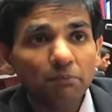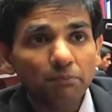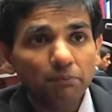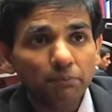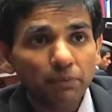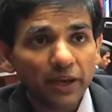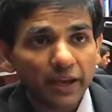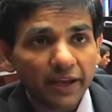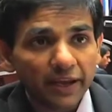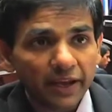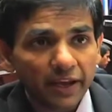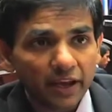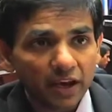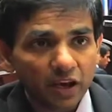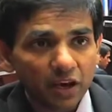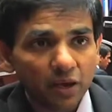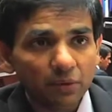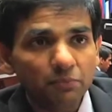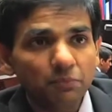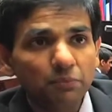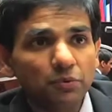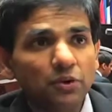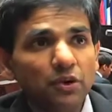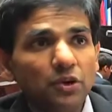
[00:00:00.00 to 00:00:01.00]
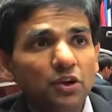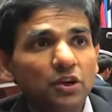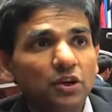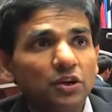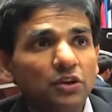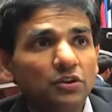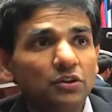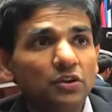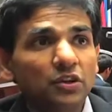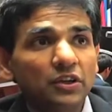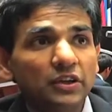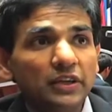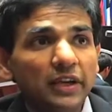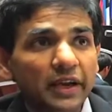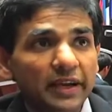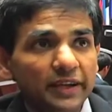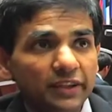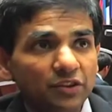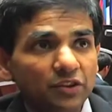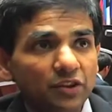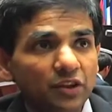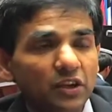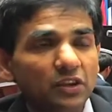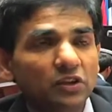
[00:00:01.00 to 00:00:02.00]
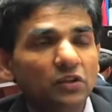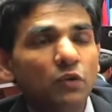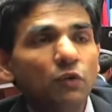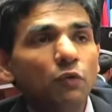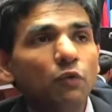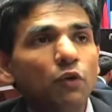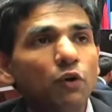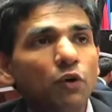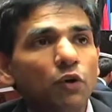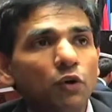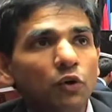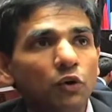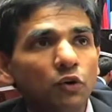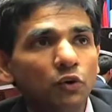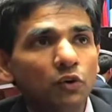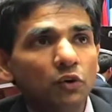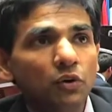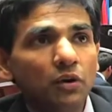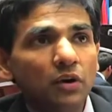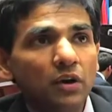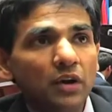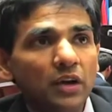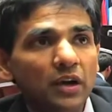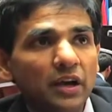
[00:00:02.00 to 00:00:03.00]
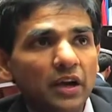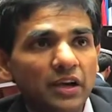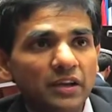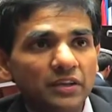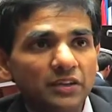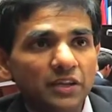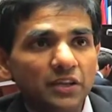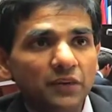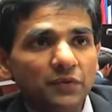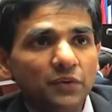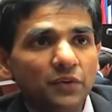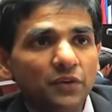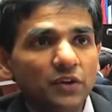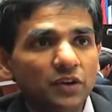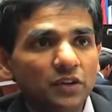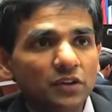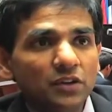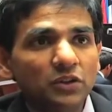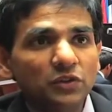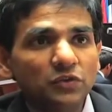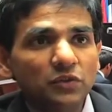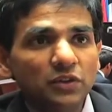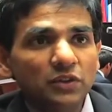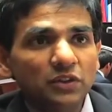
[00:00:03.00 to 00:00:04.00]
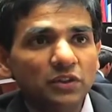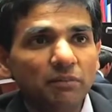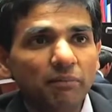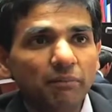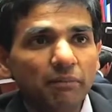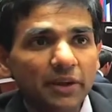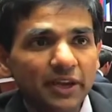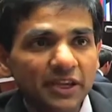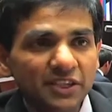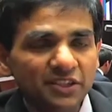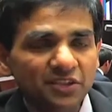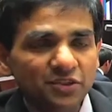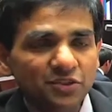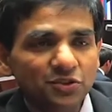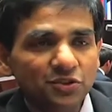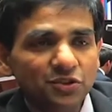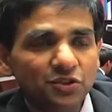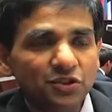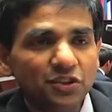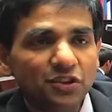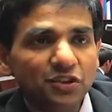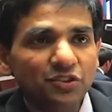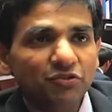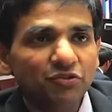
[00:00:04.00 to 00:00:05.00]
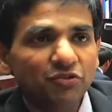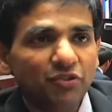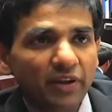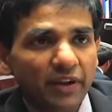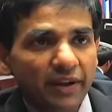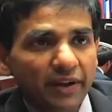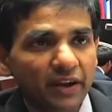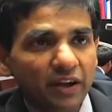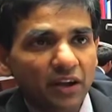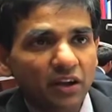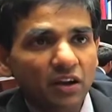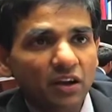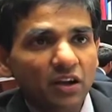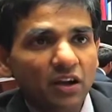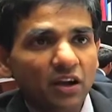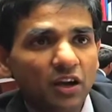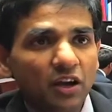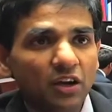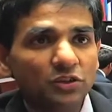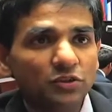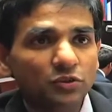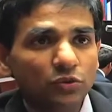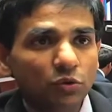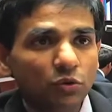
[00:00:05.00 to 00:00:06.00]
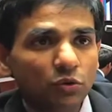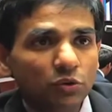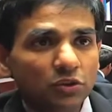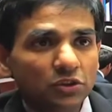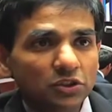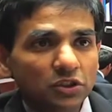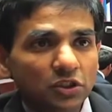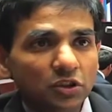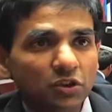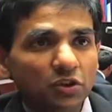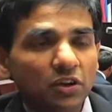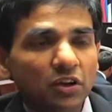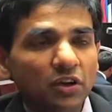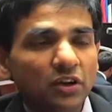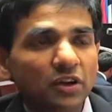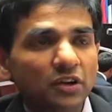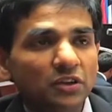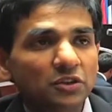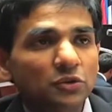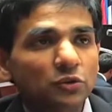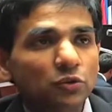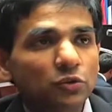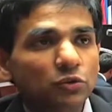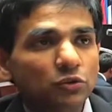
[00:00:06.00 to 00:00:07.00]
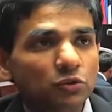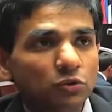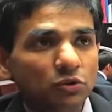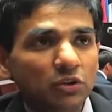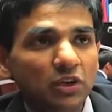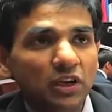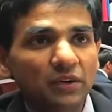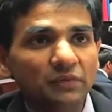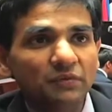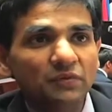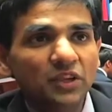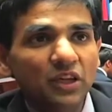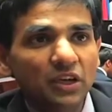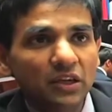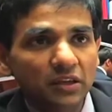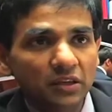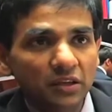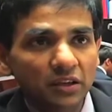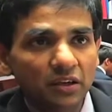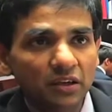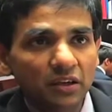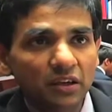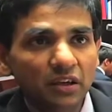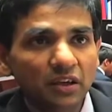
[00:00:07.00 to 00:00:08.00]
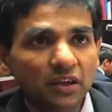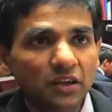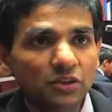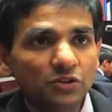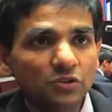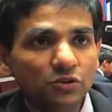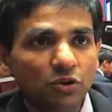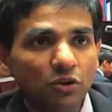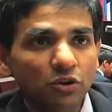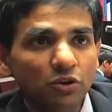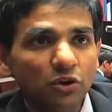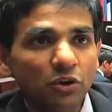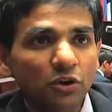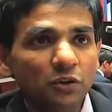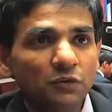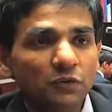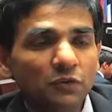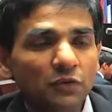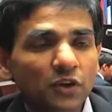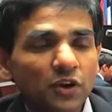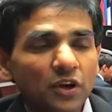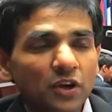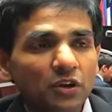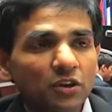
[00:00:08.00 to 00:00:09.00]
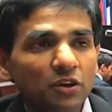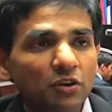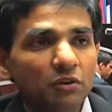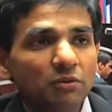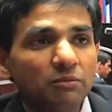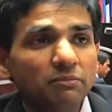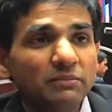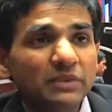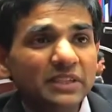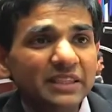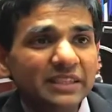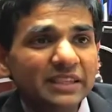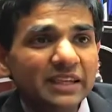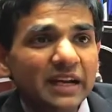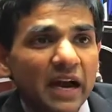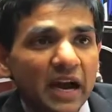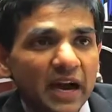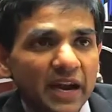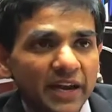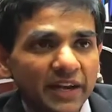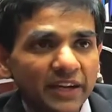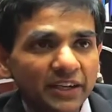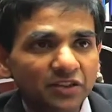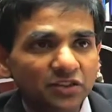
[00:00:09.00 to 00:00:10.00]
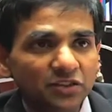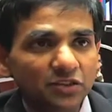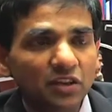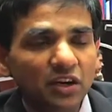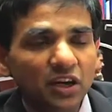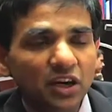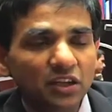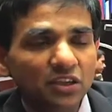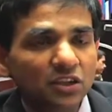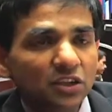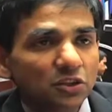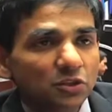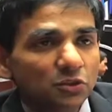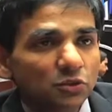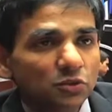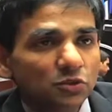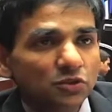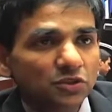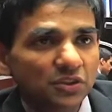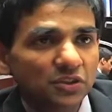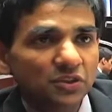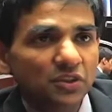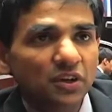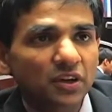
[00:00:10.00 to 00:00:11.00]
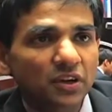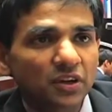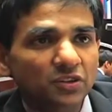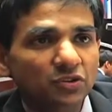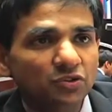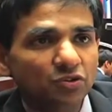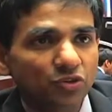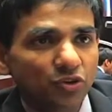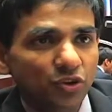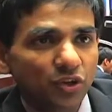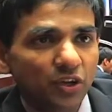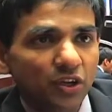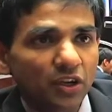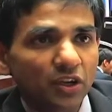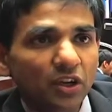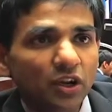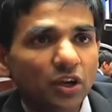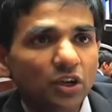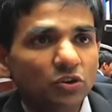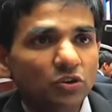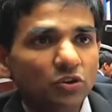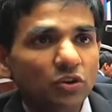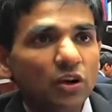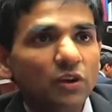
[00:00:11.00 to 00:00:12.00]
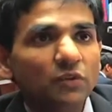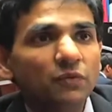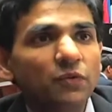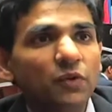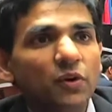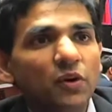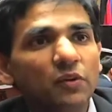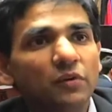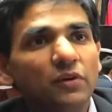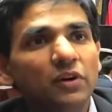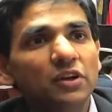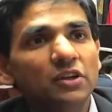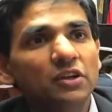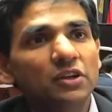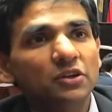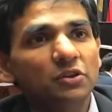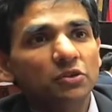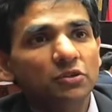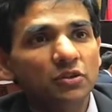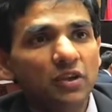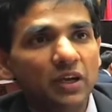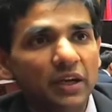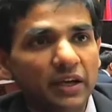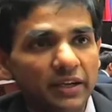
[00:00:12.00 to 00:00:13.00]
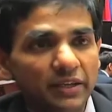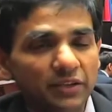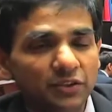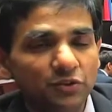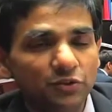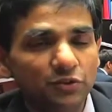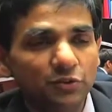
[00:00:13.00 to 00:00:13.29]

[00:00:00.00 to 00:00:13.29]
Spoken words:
play up the death in the war as if this was the best thing a soldier or a youth could have done, sort of, you know, misguides the other youths in the country to come forward into that.